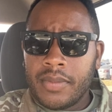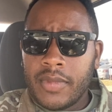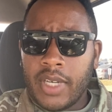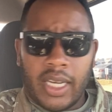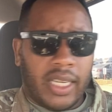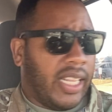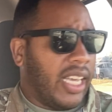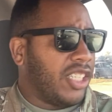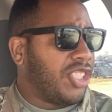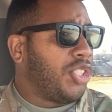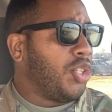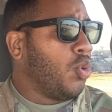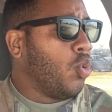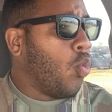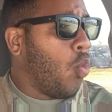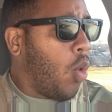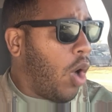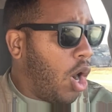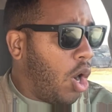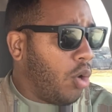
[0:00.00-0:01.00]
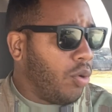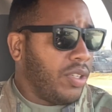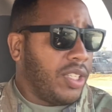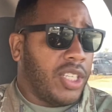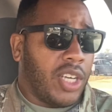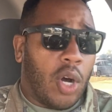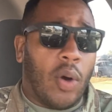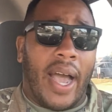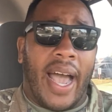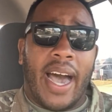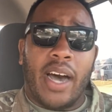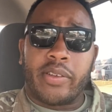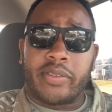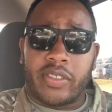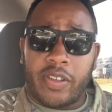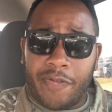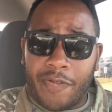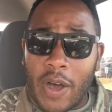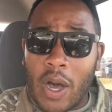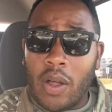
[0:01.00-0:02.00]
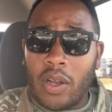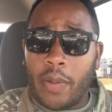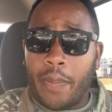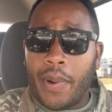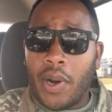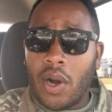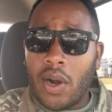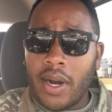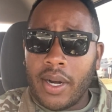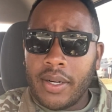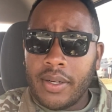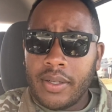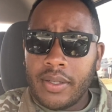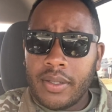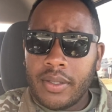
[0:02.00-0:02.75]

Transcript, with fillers: unless you want your house to fall apart.